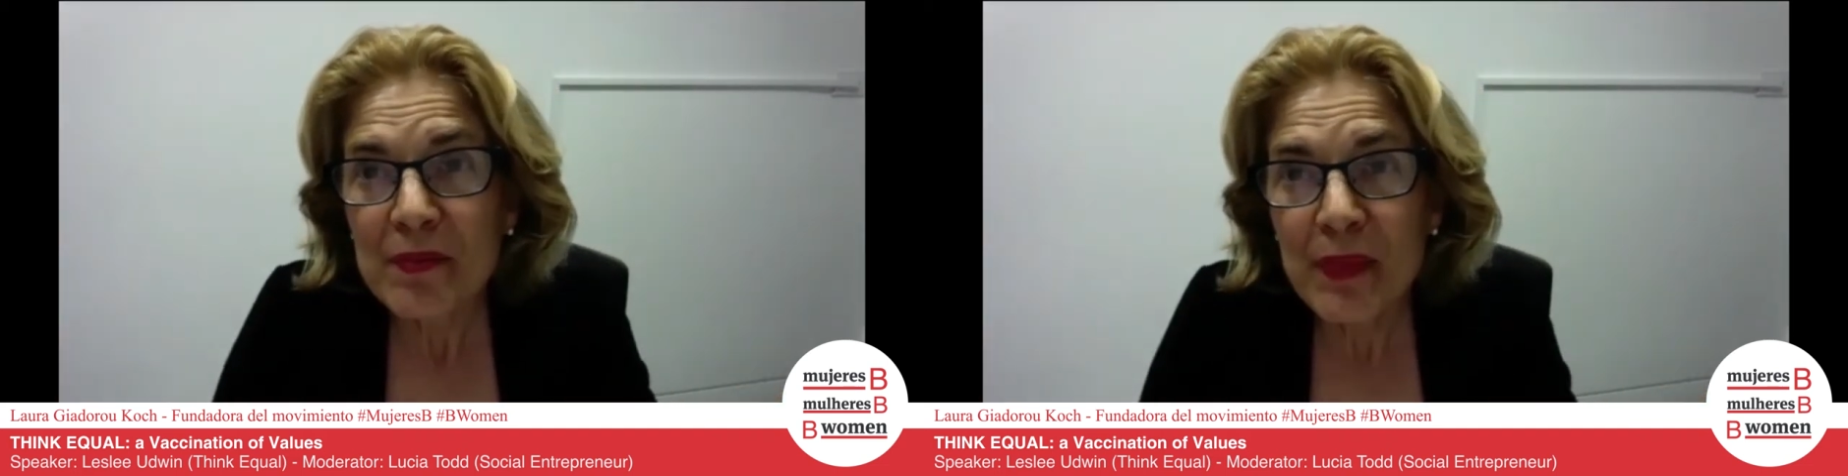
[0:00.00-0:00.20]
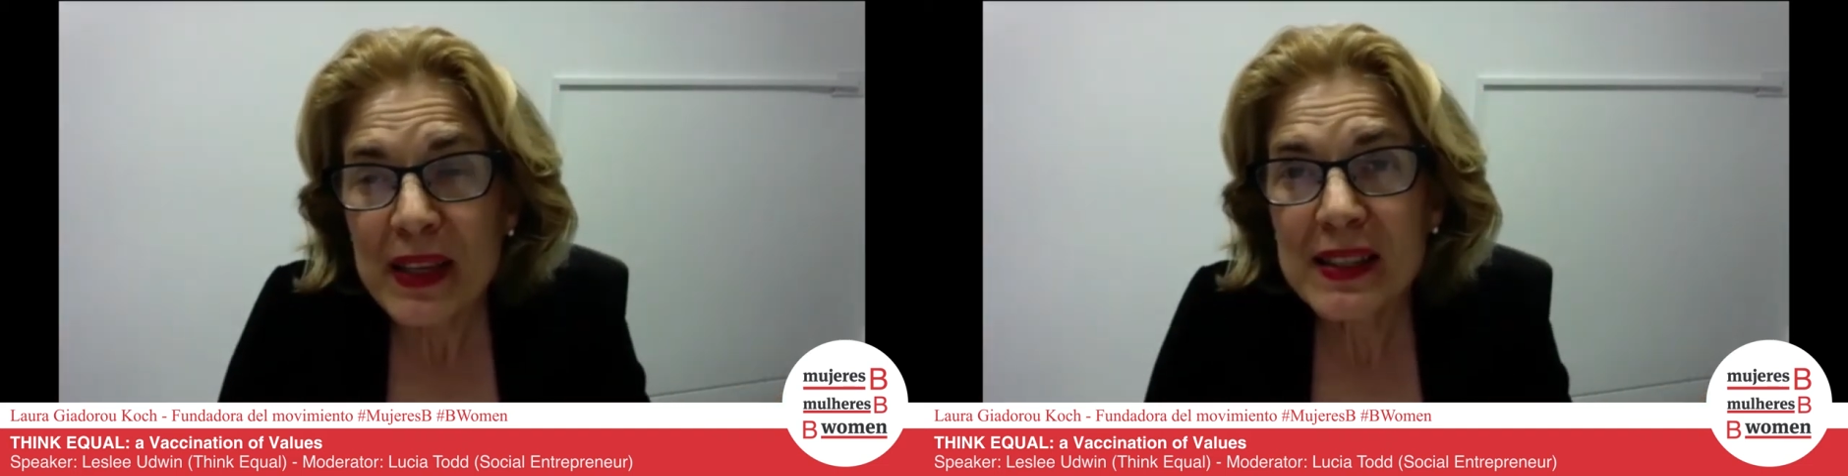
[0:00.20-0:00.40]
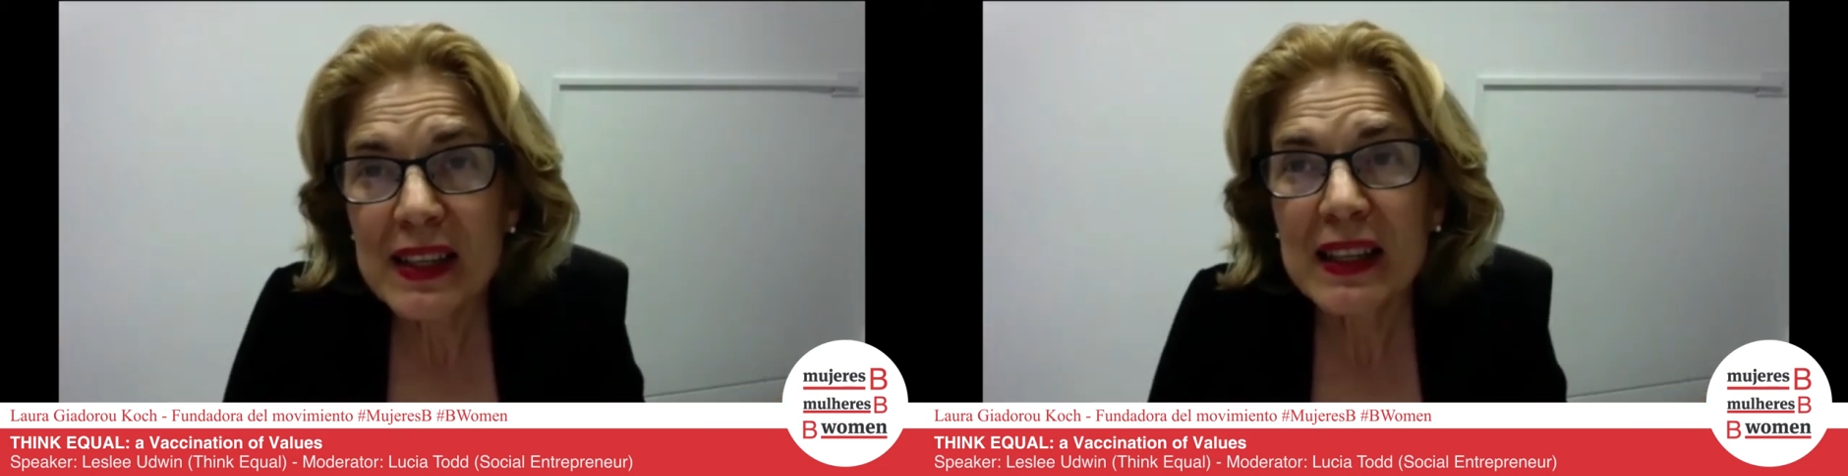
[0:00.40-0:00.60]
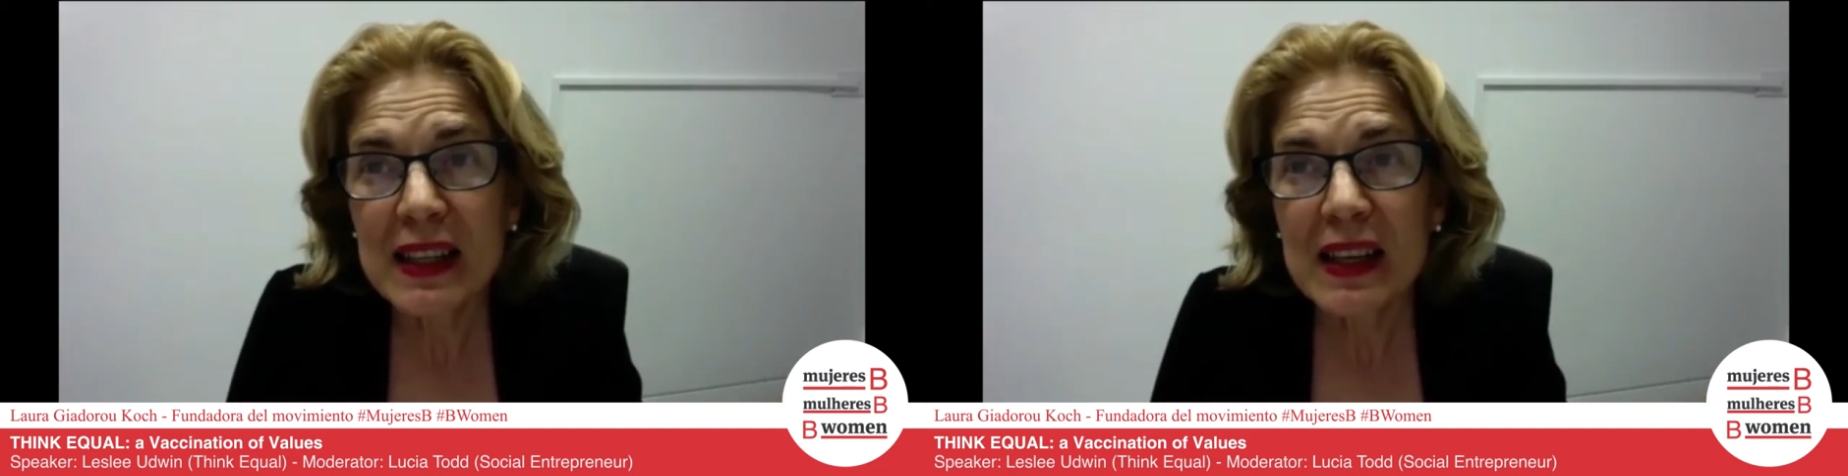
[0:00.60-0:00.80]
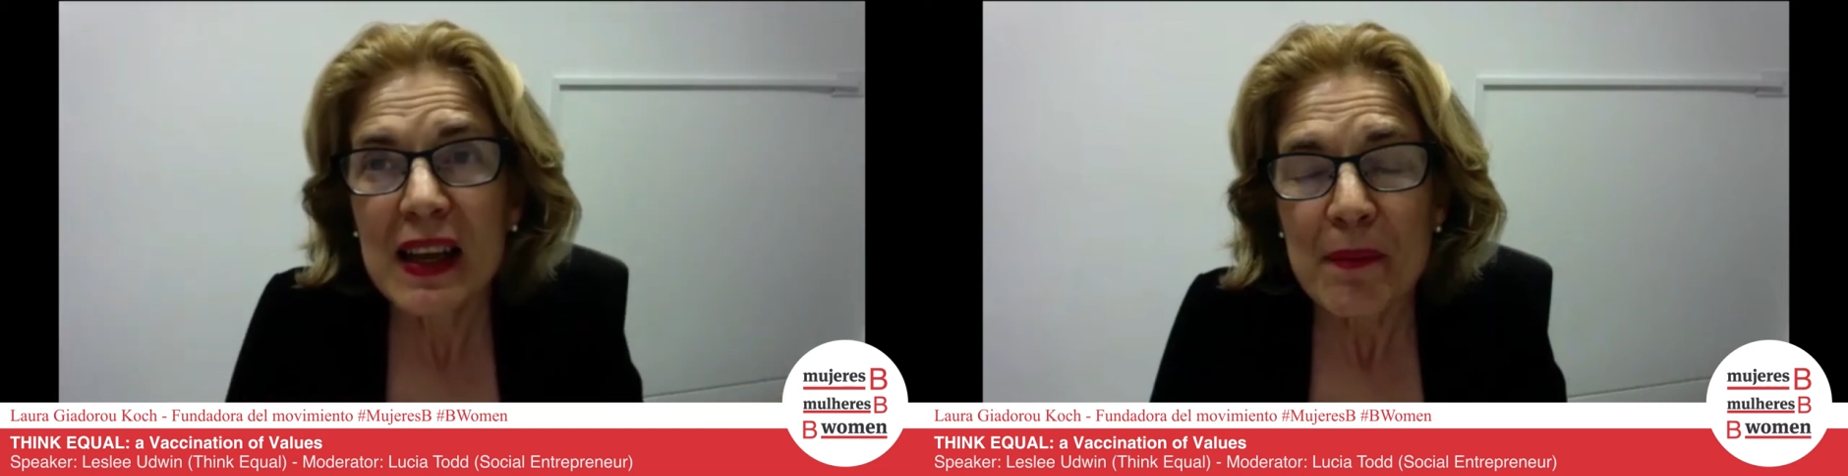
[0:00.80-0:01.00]

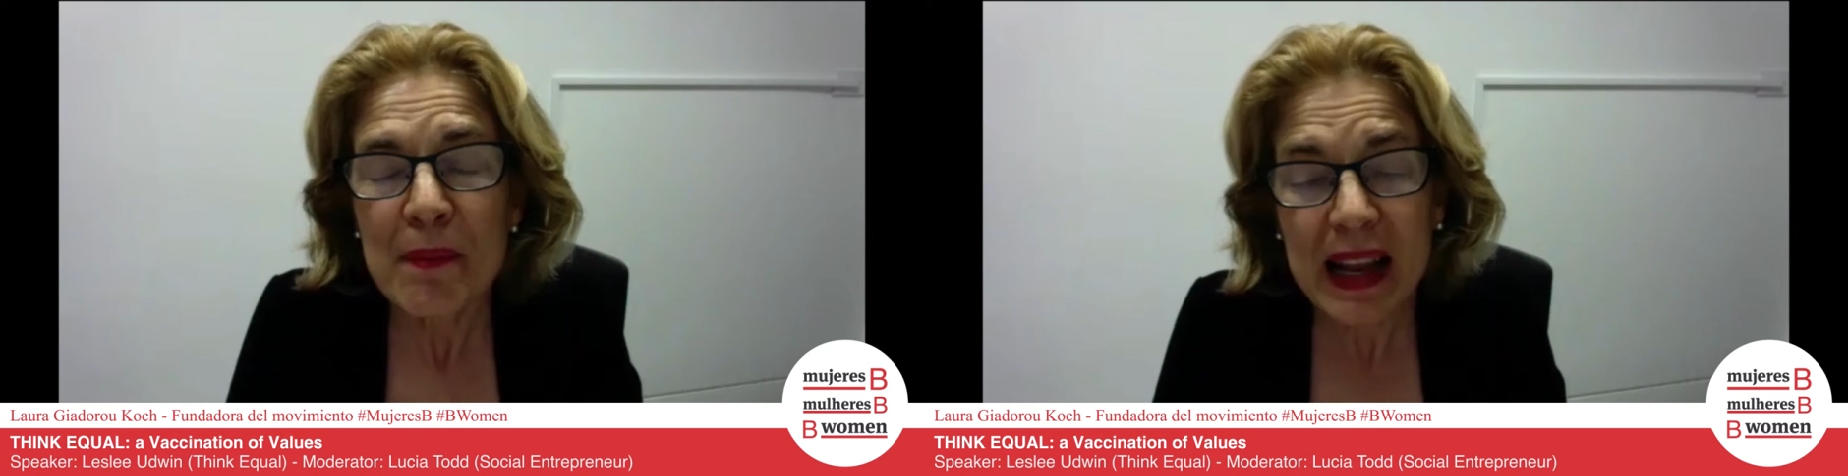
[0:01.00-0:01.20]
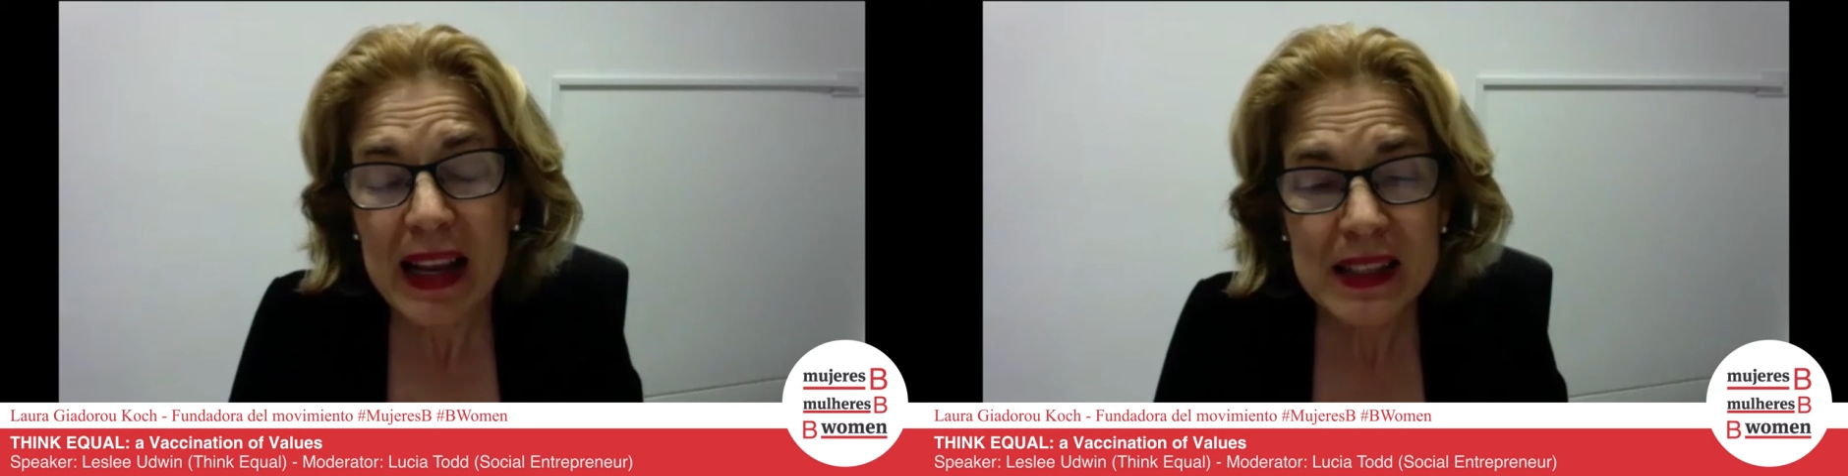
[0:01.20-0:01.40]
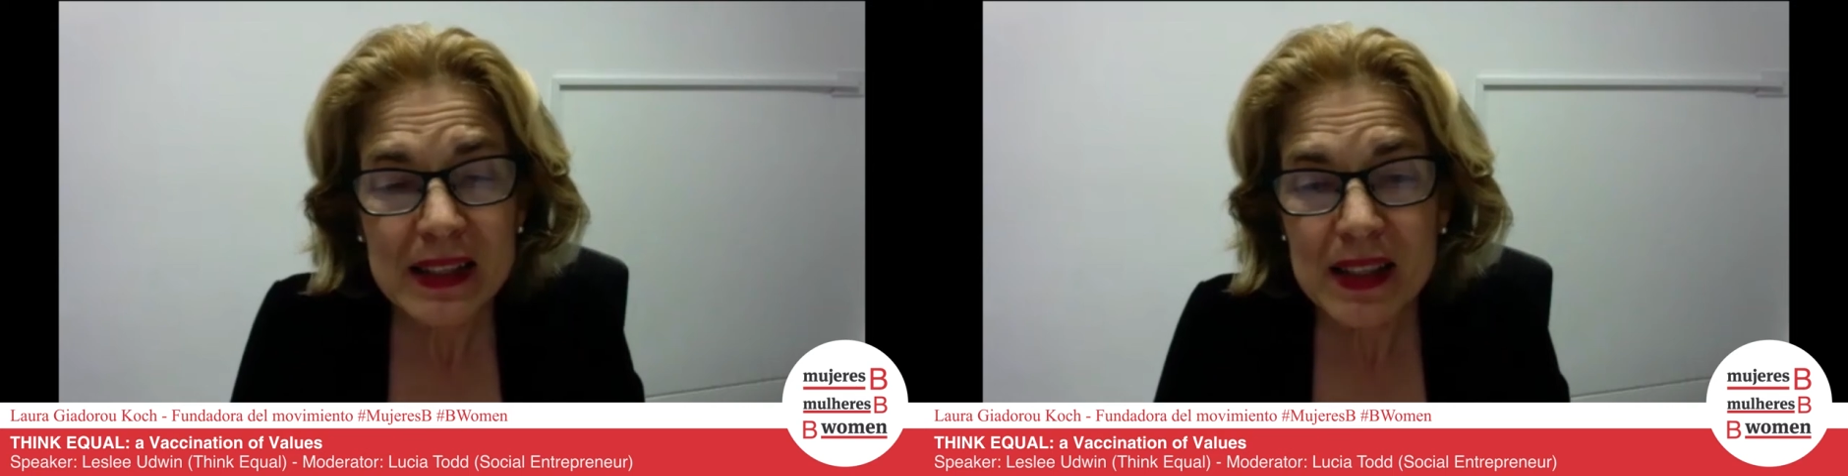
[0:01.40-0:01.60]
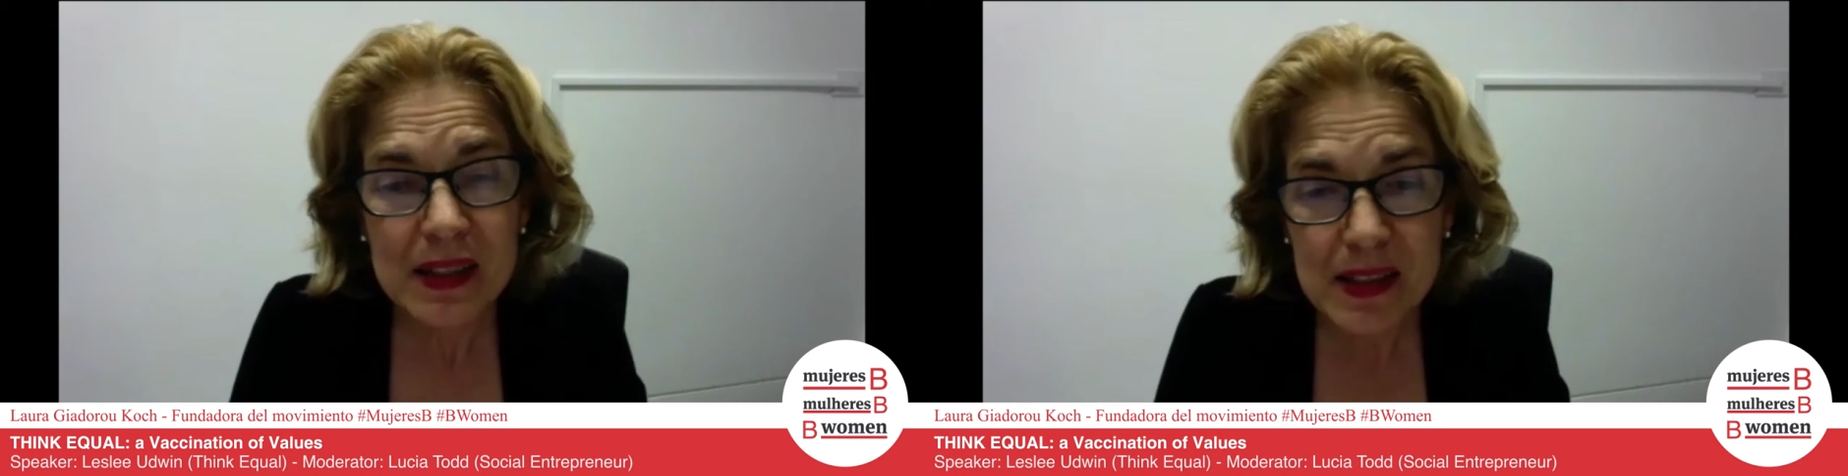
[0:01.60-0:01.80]
basically balance these